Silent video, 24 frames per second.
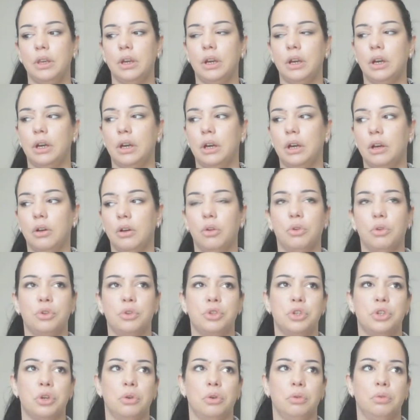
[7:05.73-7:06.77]

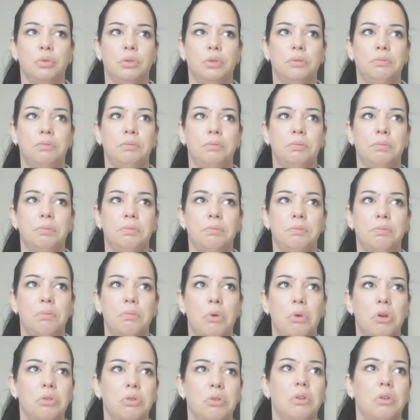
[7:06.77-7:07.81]
also
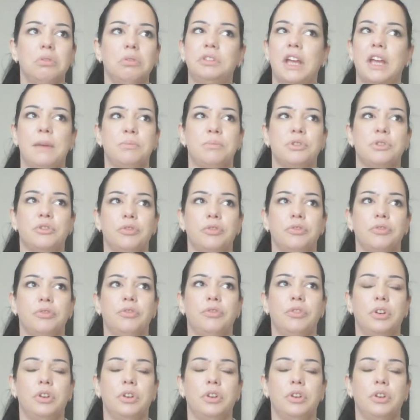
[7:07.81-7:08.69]
all types of